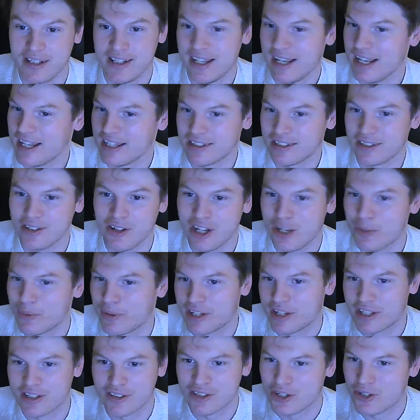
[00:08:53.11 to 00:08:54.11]
it's not like we
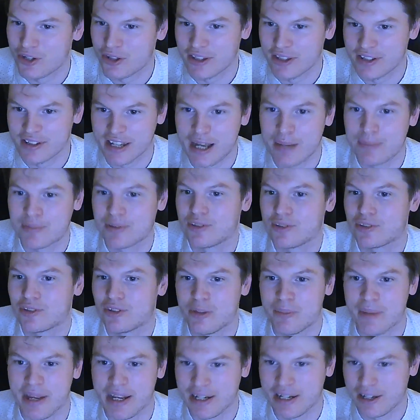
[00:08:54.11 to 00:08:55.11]
can turn on the taps and suddenly
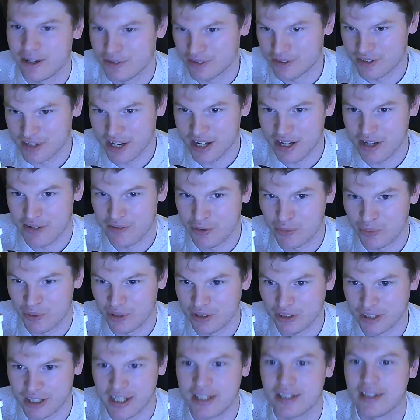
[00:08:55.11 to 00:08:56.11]
make loads of 10-year-old
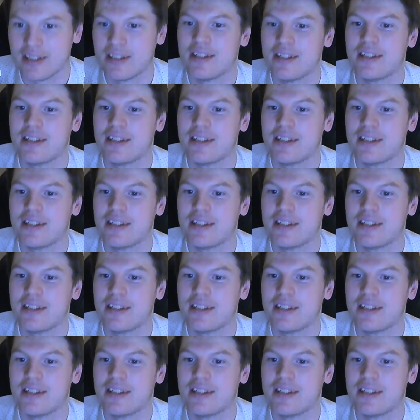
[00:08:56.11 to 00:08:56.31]
whiskey.